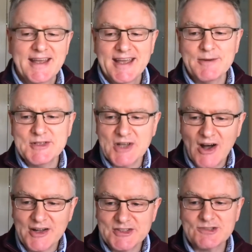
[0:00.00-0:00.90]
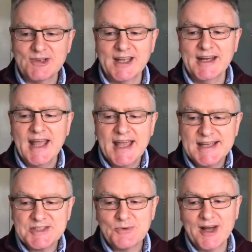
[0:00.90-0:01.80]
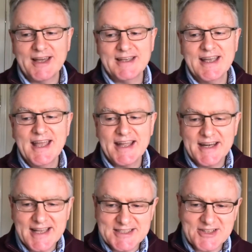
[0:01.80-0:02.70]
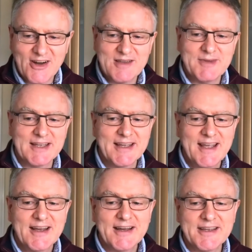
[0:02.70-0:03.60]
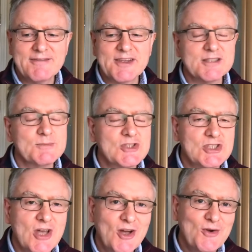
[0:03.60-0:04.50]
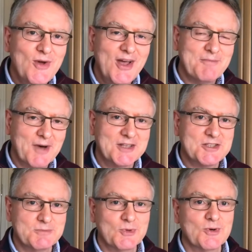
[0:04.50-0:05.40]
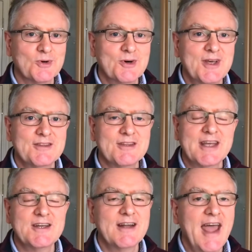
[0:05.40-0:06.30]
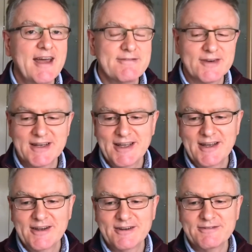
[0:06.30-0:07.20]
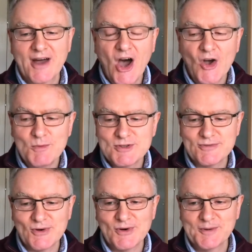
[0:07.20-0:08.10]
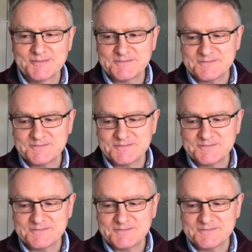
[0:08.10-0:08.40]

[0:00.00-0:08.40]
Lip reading: He was answering it his way, in his timing, and giving them so much more than they could ever have hoped for.